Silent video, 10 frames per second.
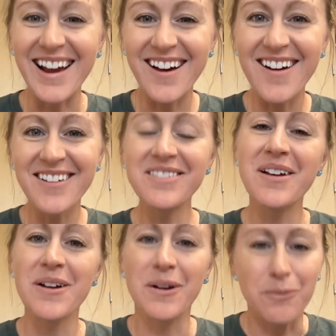y'all.
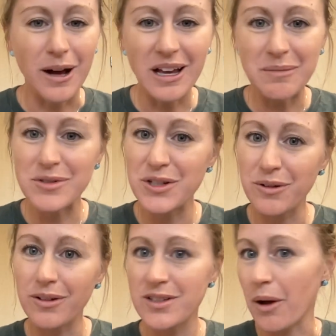Welcome
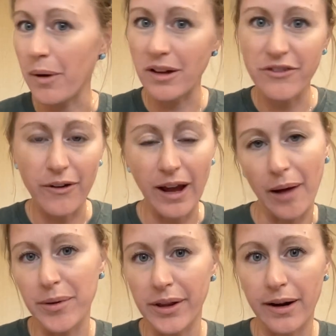to Sewing
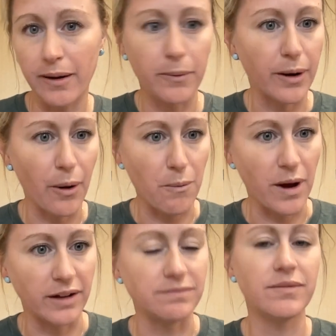Vocabulary
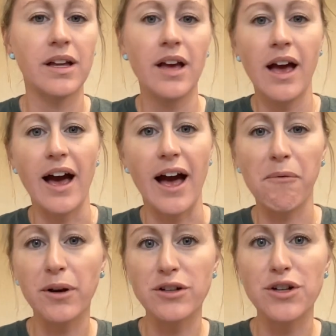101. I
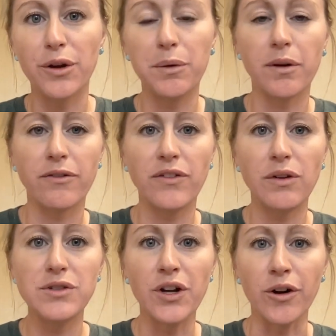want to show you a
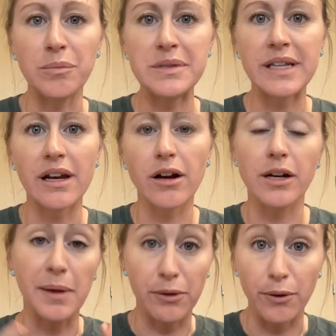few terms that are
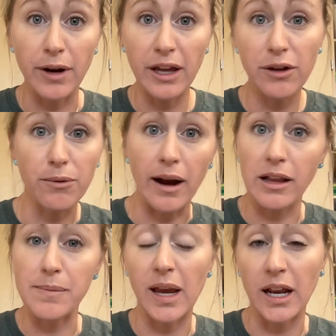going to be thrown at you right at
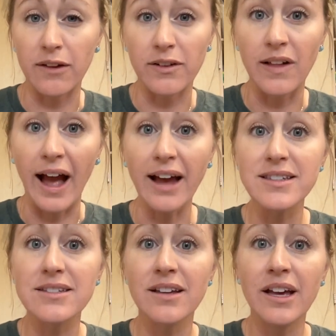the beginning of
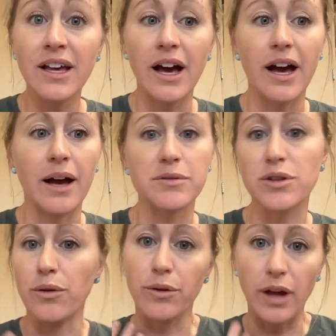class.
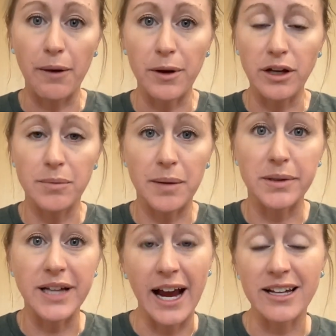So I want you to be
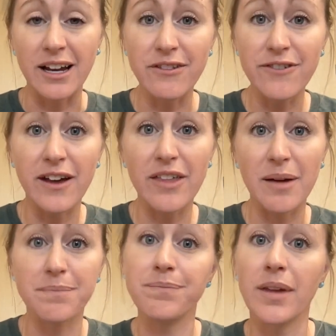able to identify
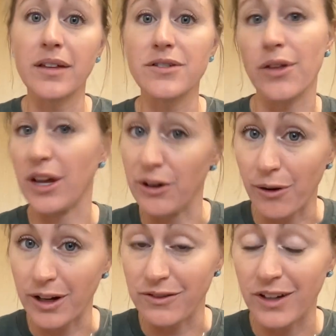them so that you
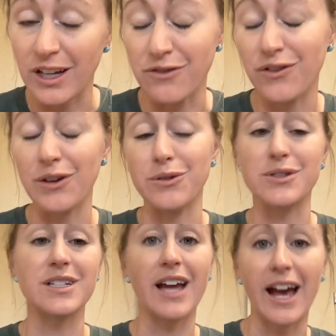don't get
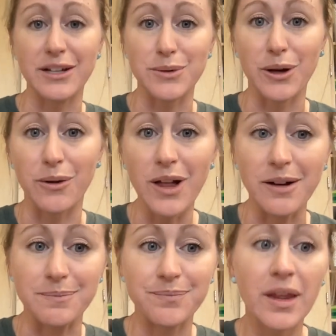confused as we go along.